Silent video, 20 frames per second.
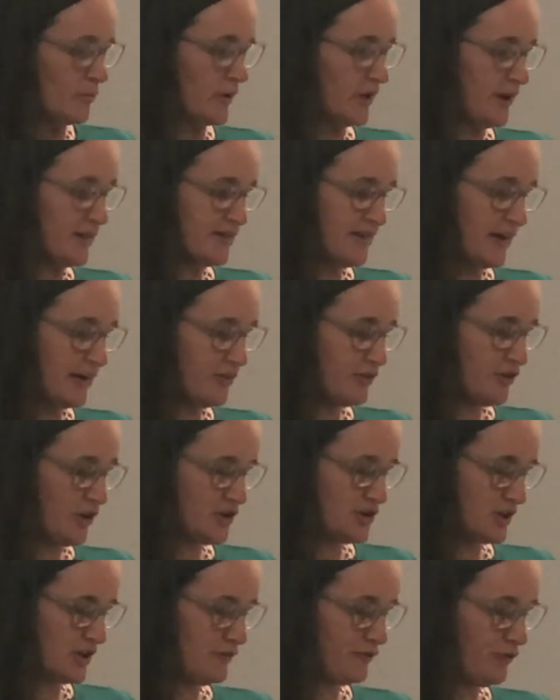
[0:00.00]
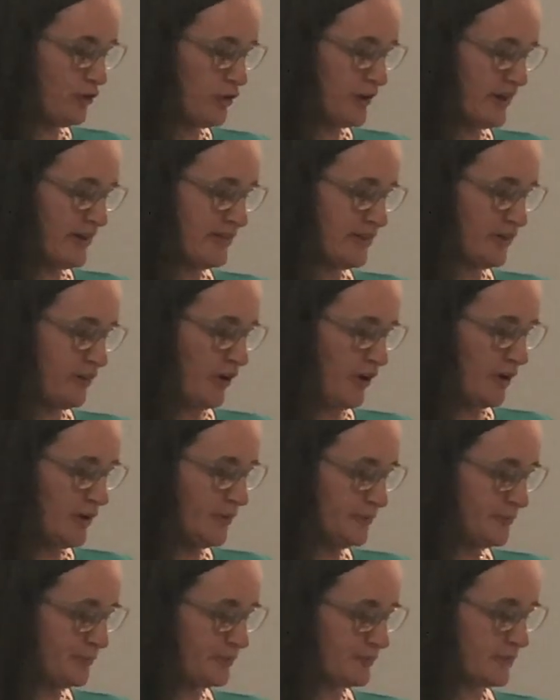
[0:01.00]
When I started searching 4 years
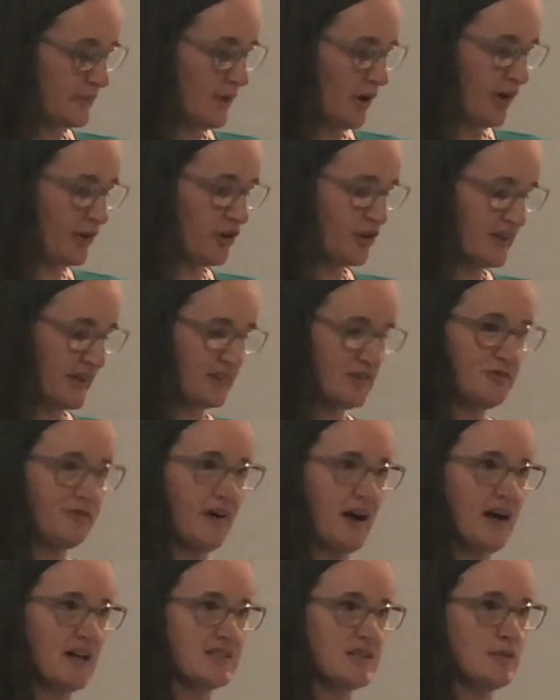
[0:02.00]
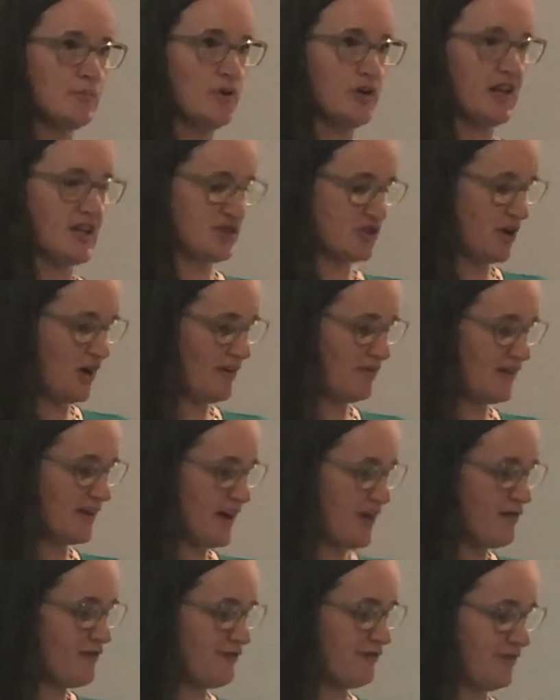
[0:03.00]
ago, I contacted VARTA, Monash
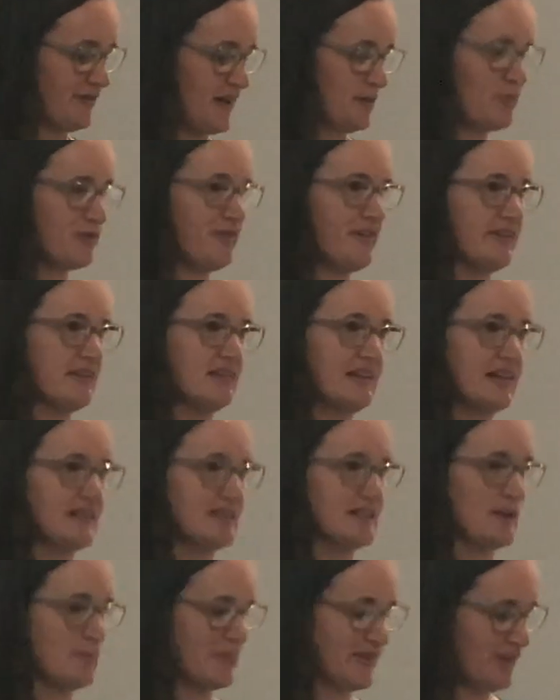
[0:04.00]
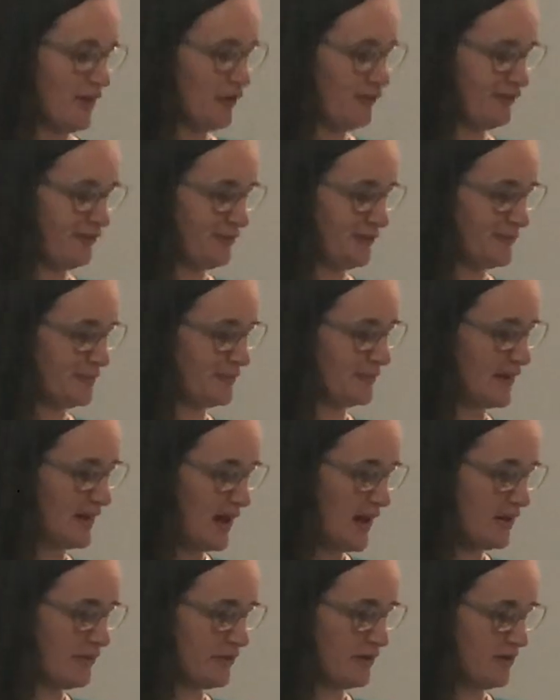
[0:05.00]
IVF, and Professor Leighton himself,
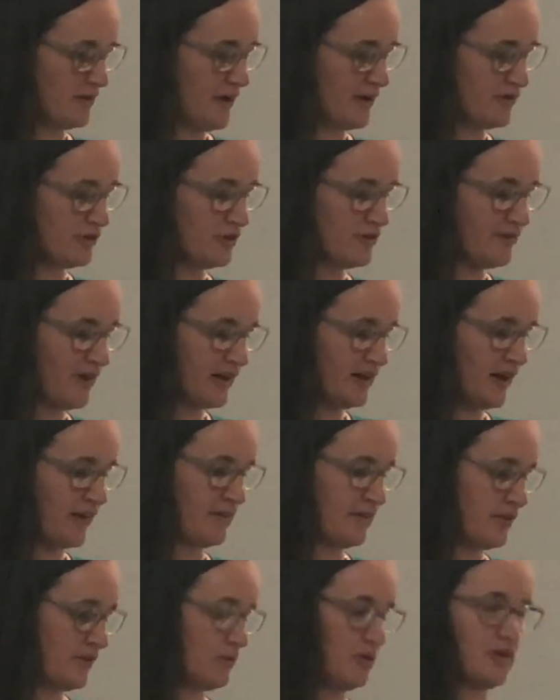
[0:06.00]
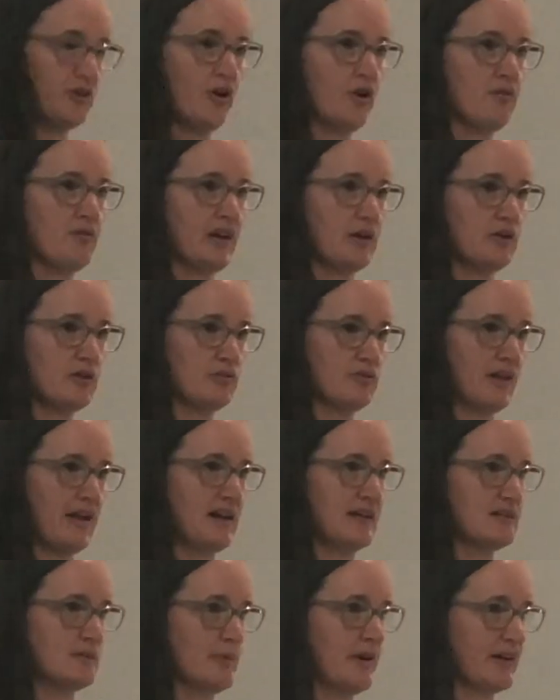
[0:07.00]
and I soon found out that there were no records
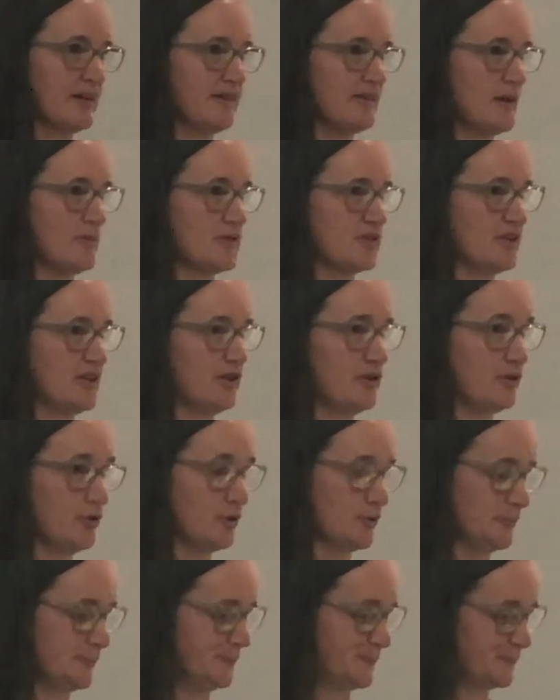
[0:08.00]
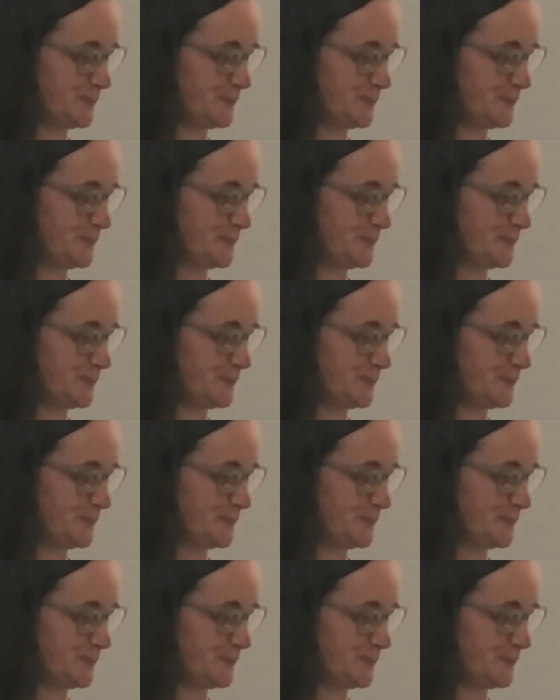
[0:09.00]
relating to my conception at all.